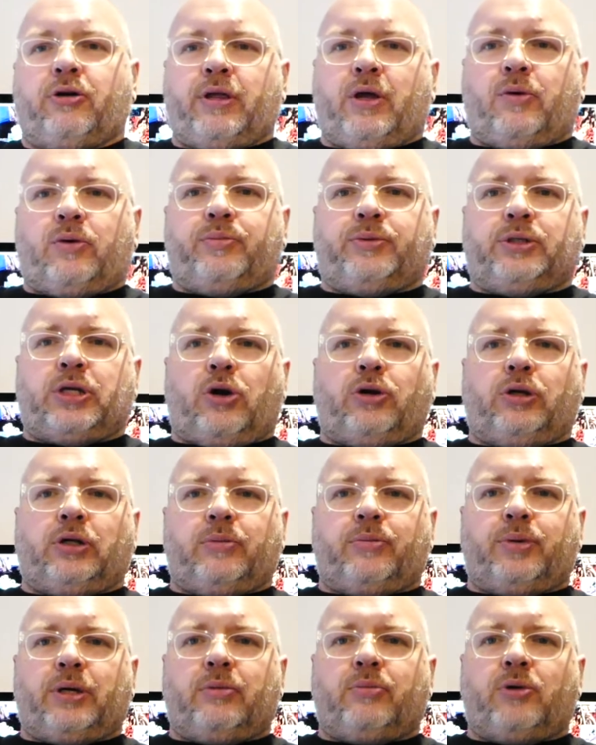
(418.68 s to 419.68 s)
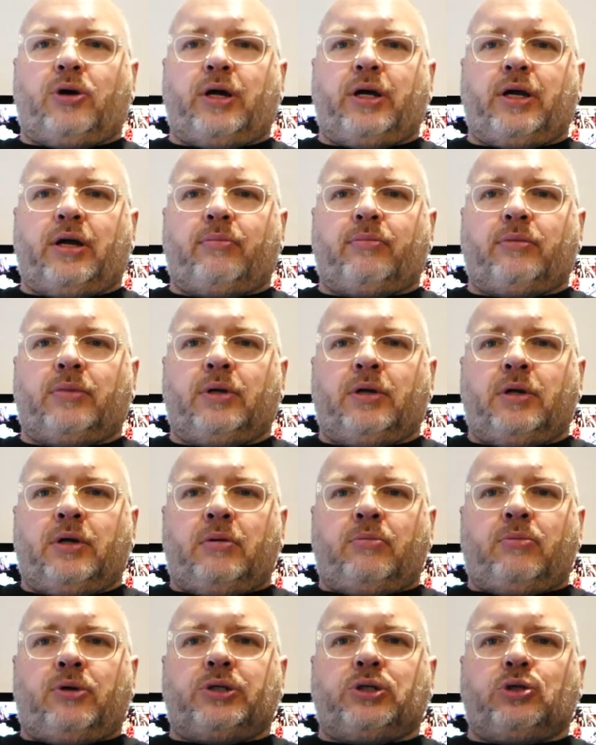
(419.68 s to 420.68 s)
that would totally be my
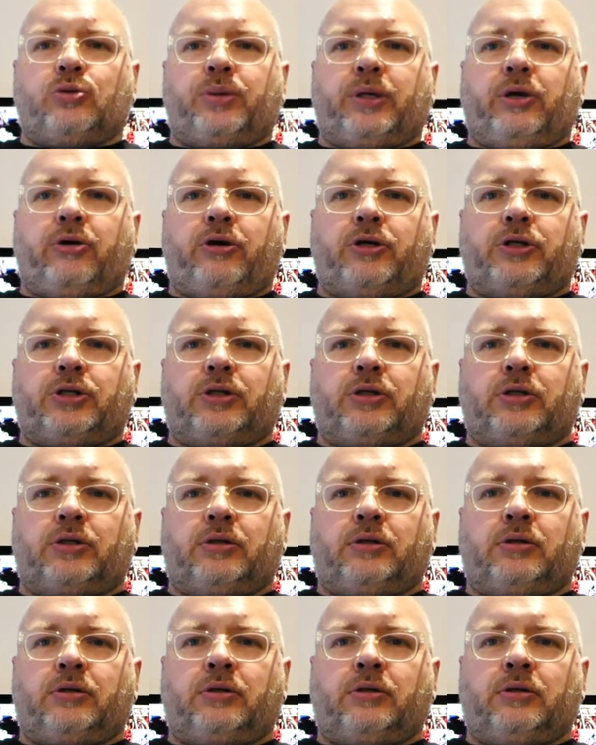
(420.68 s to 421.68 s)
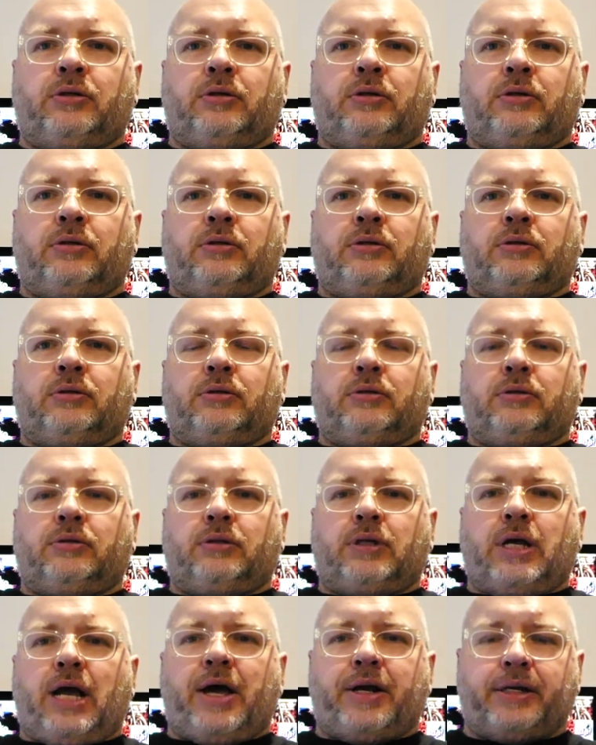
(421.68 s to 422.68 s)
my superhero shirt.
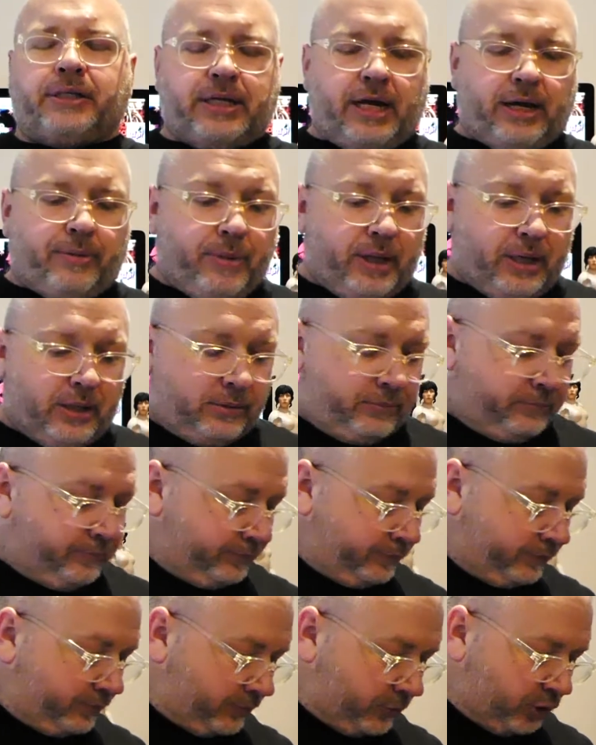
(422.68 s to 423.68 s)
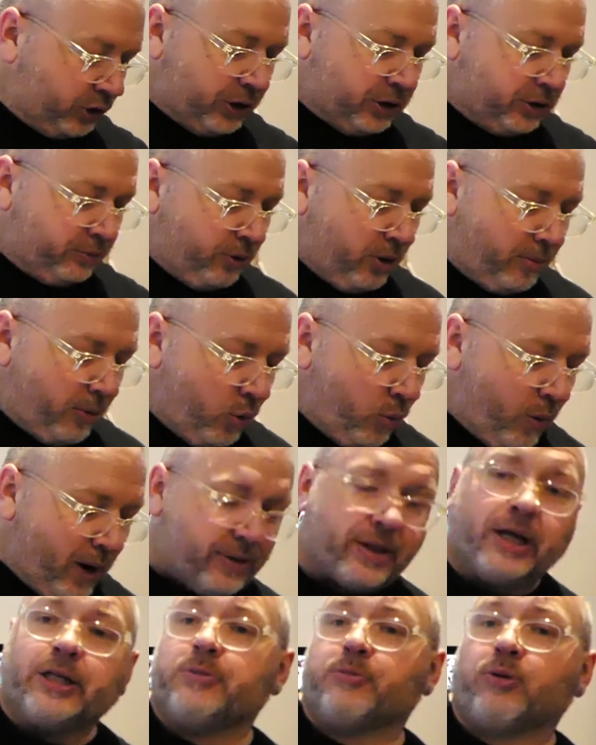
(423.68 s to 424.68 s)
Heart Attack Man. Judging by my
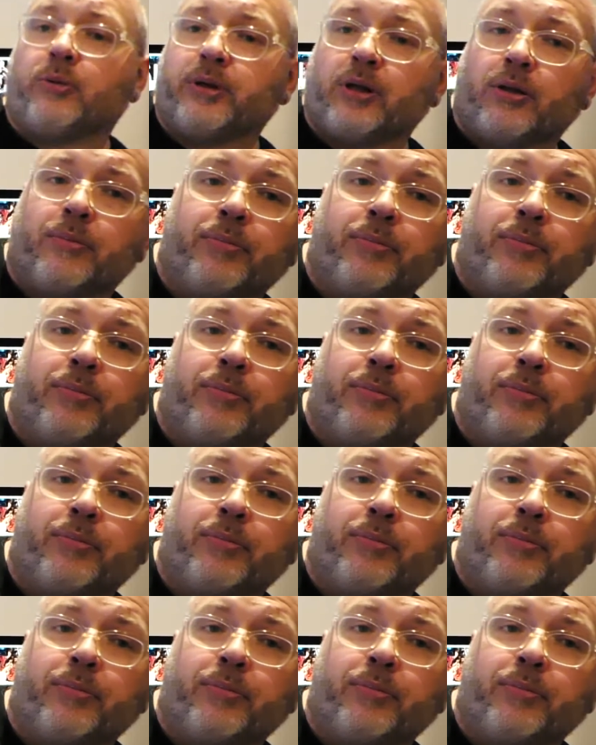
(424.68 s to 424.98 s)
weight, that's probably the